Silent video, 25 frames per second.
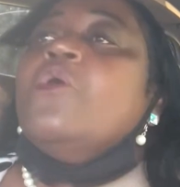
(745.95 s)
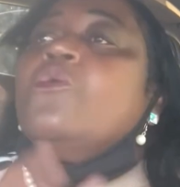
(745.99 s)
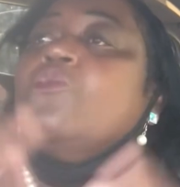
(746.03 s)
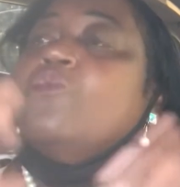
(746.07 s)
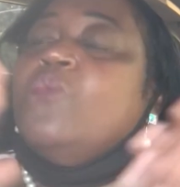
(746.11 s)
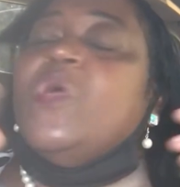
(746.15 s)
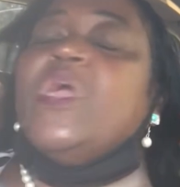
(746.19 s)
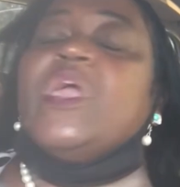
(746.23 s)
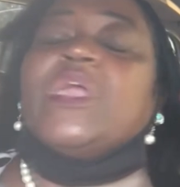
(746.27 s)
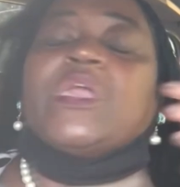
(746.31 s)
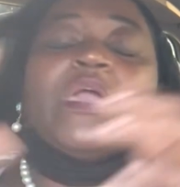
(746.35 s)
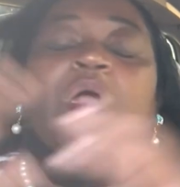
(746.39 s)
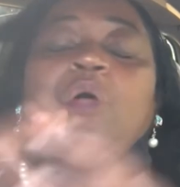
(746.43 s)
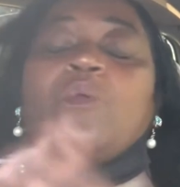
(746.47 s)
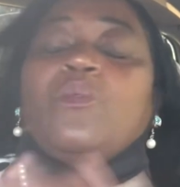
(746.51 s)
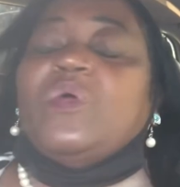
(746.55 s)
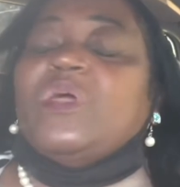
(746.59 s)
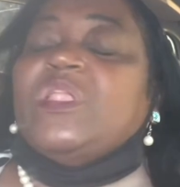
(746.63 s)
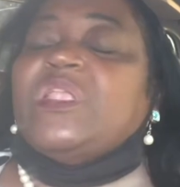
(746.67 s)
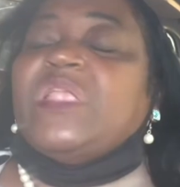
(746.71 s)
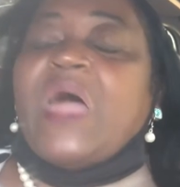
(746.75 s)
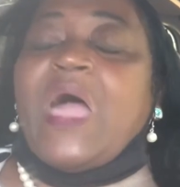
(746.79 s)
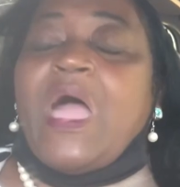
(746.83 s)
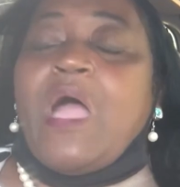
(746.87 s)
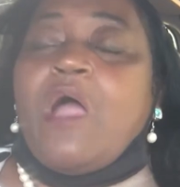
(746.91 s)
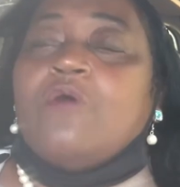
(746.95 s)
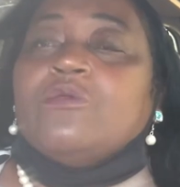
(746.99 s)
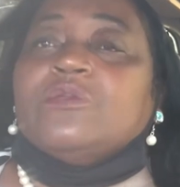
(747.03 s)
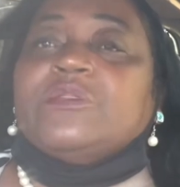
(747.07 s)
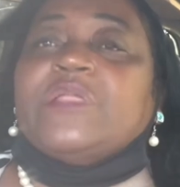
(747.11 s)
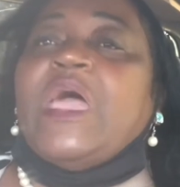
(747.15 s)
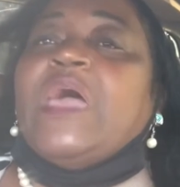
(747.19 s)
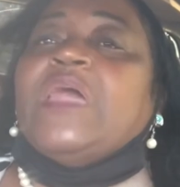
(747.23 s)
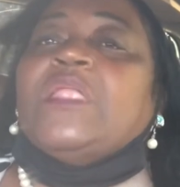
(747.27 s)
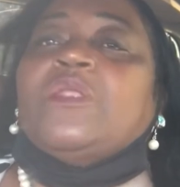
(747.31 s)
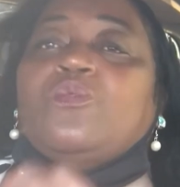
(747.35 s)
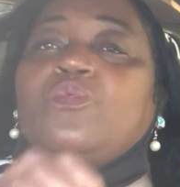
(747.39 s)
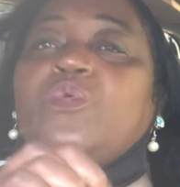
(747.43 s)
We can rely on
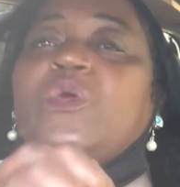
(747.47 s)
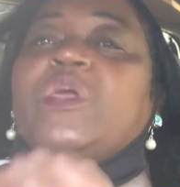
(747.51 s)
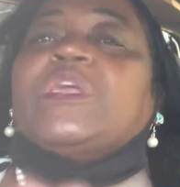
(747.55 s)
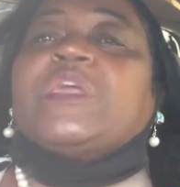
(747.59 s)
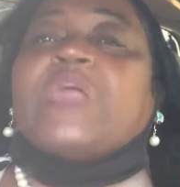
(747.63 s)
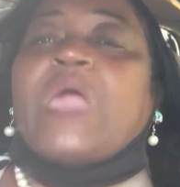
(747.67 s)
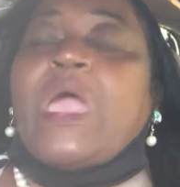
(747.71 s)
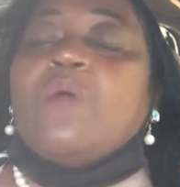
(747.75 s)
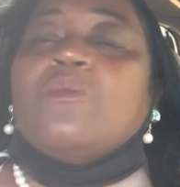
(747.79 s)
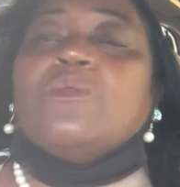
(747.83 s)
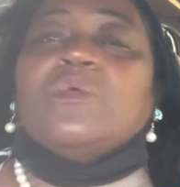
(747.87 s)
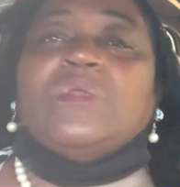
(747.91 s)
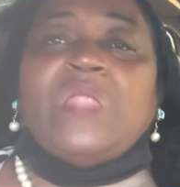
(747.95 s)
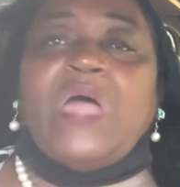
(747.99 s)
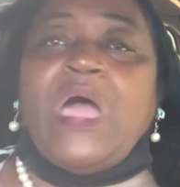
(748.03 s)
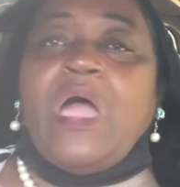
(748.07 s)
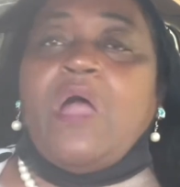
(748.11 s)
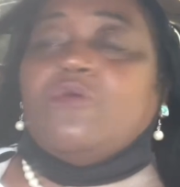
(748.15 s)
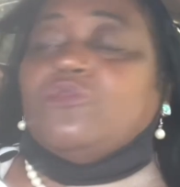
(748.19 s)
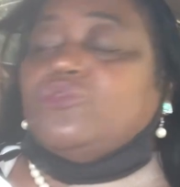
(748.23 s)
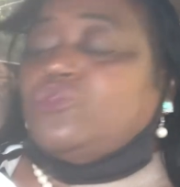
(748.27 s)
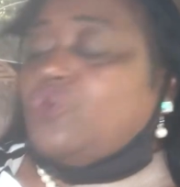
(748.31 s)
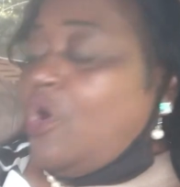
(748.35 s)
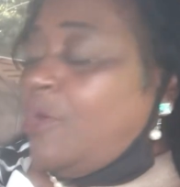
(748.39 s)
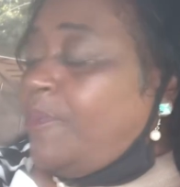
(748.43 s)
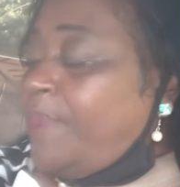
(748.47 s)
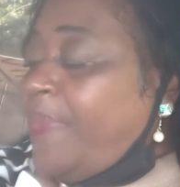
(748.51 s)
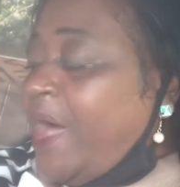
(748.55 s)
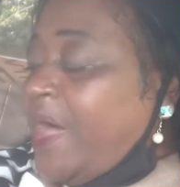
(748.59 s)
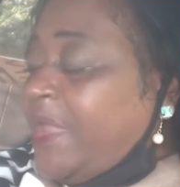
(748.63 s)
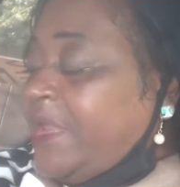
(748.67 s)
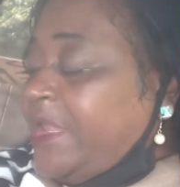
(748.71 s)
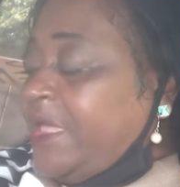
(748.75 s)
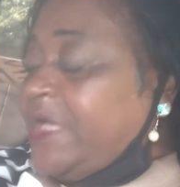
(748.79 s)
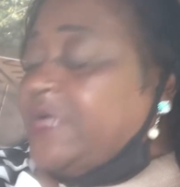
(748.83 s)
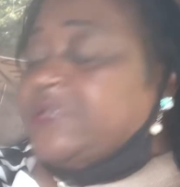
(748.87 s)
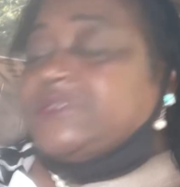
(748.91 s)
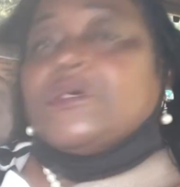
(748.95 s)
that and we can't rely on
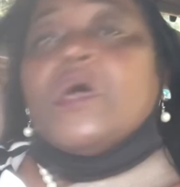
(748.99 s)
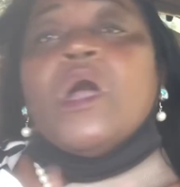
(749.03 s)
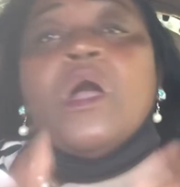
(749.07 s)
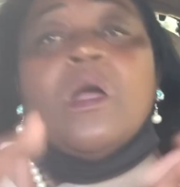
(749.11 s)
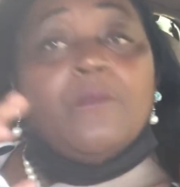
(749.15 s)
nobody else.